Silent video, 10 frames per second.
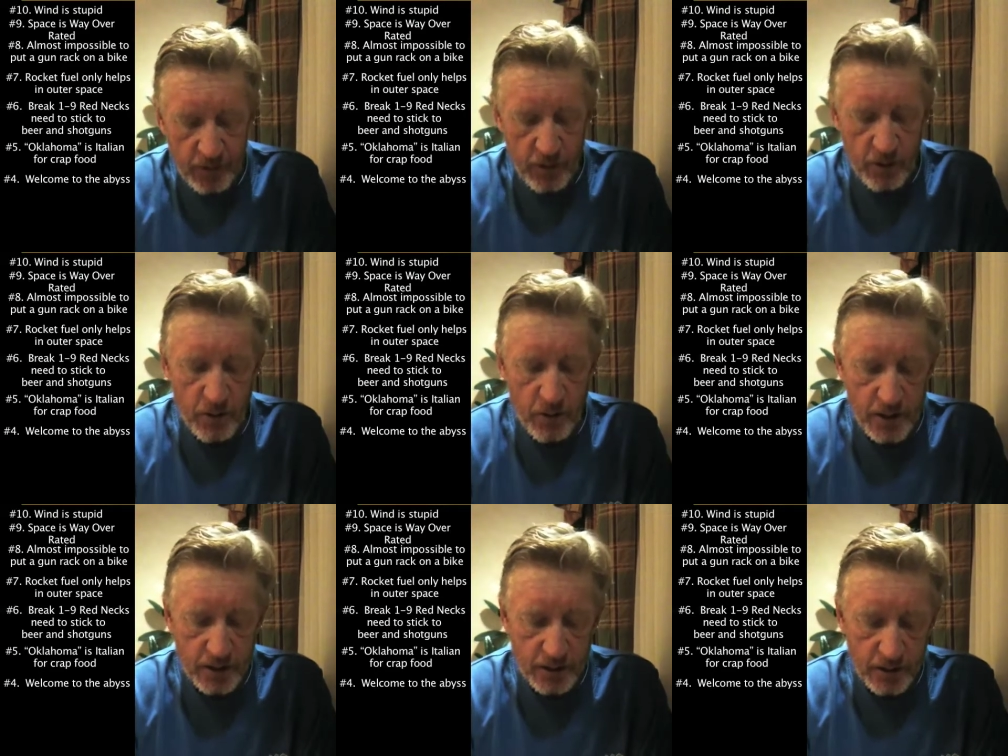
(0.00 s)
Third
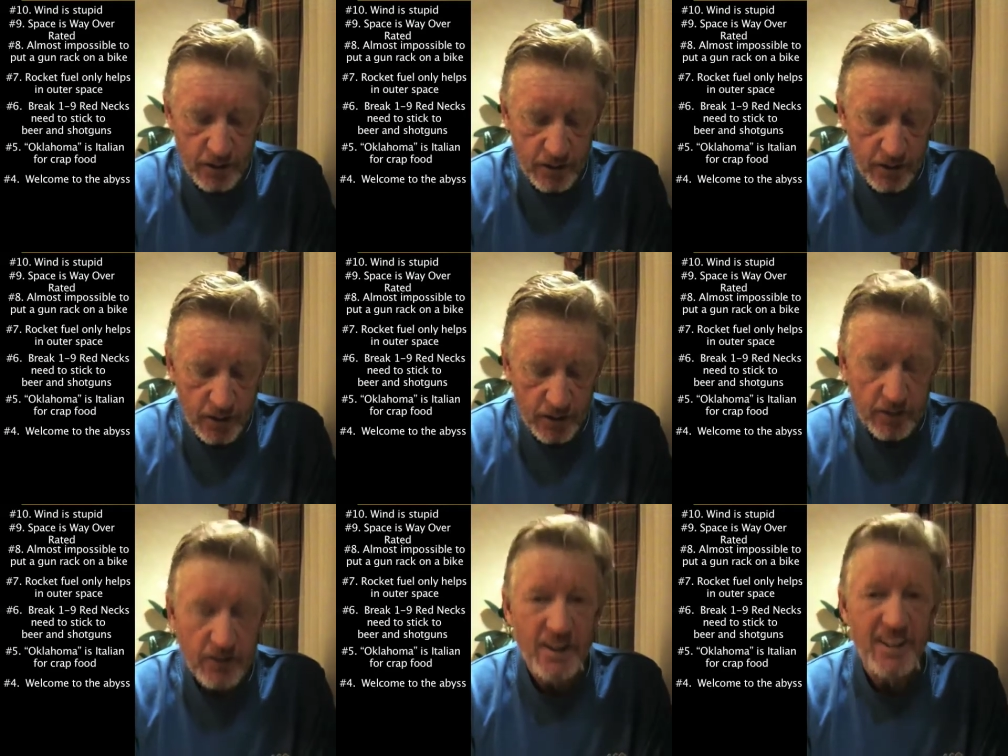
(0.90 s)
reason,
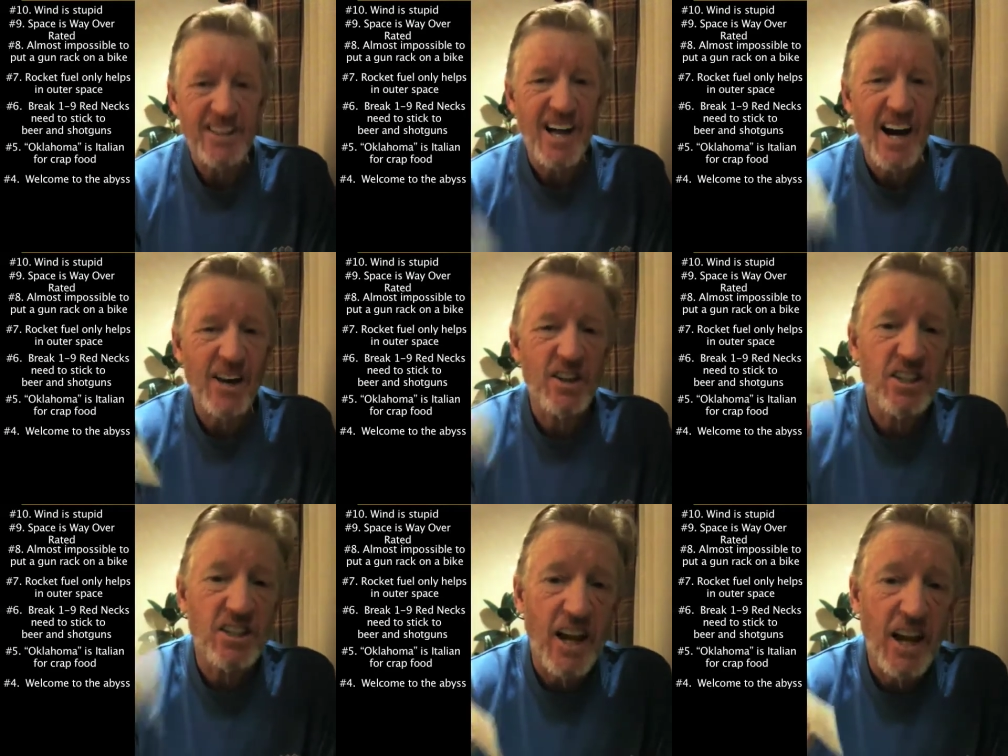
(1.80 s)
the entire
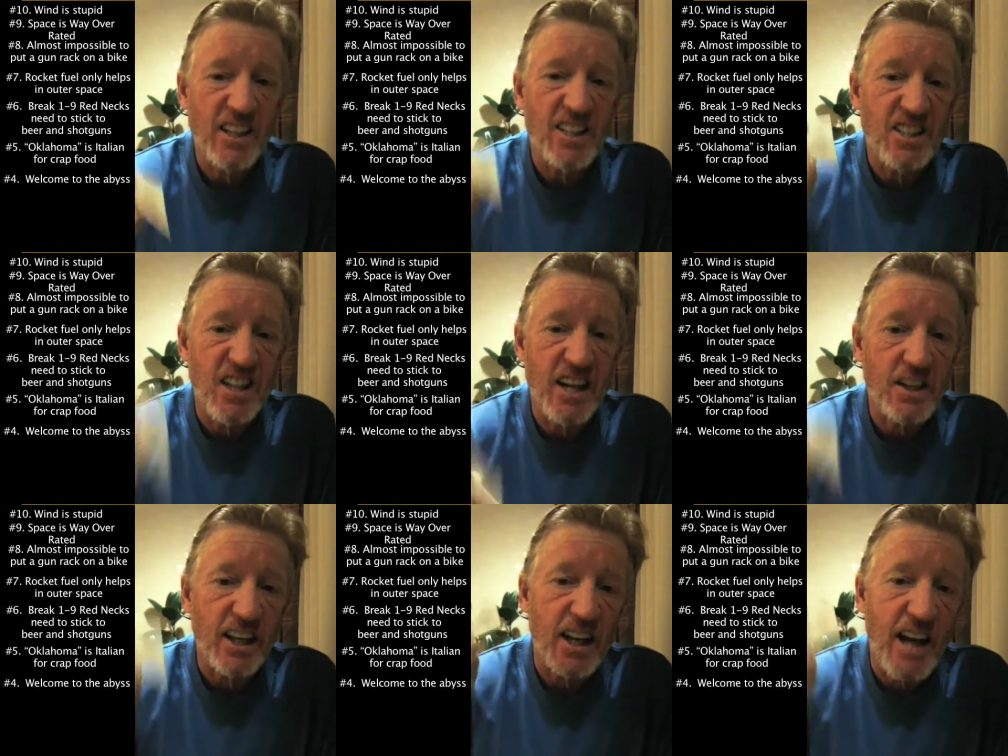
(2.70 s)
state stinks
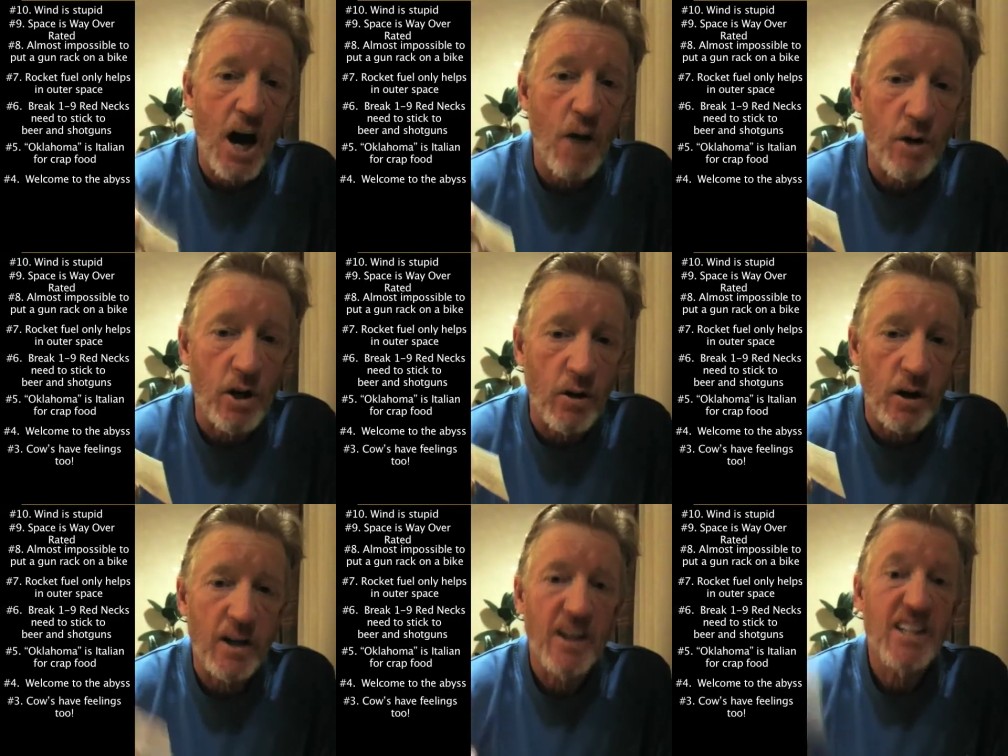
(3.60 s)
like cow manure.
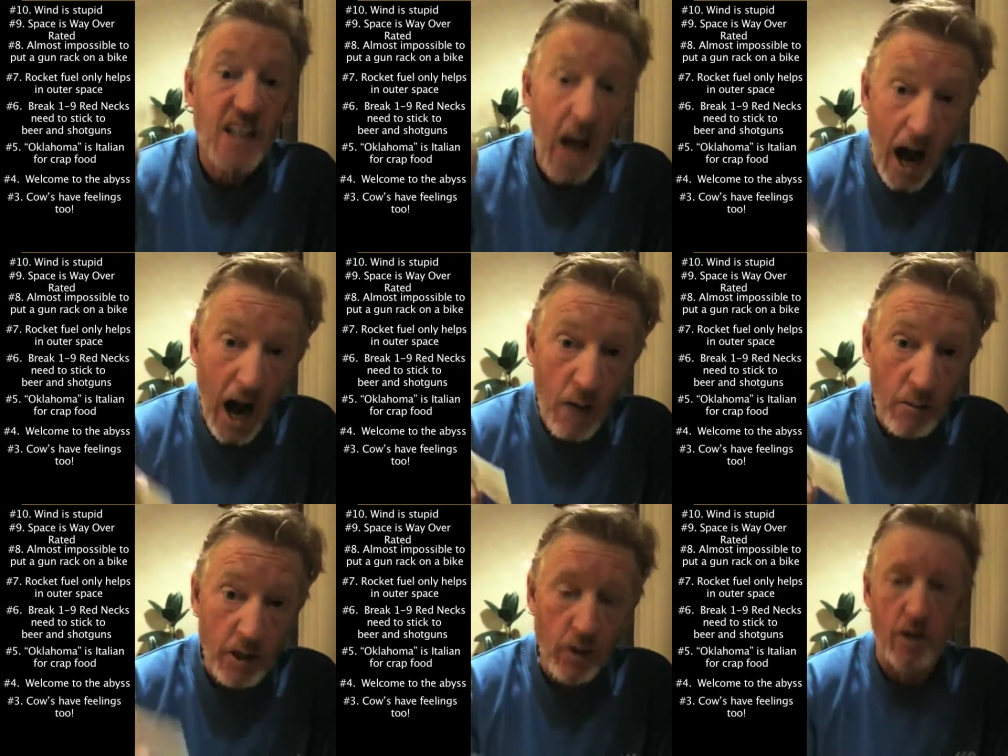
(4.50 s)
Cow
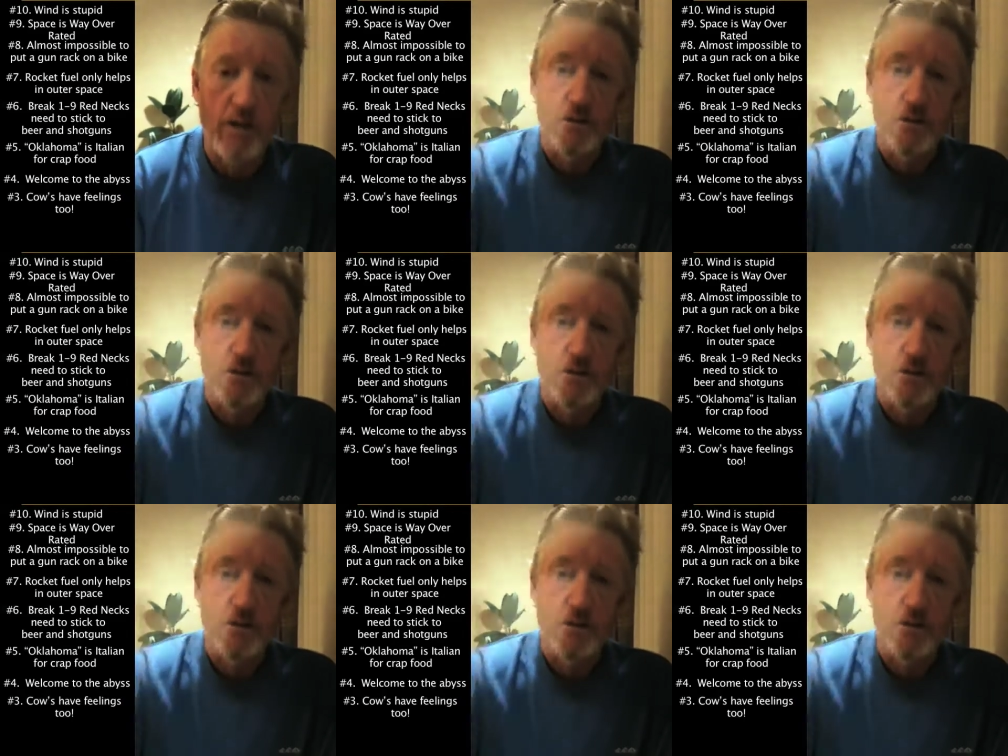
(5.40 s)
manure.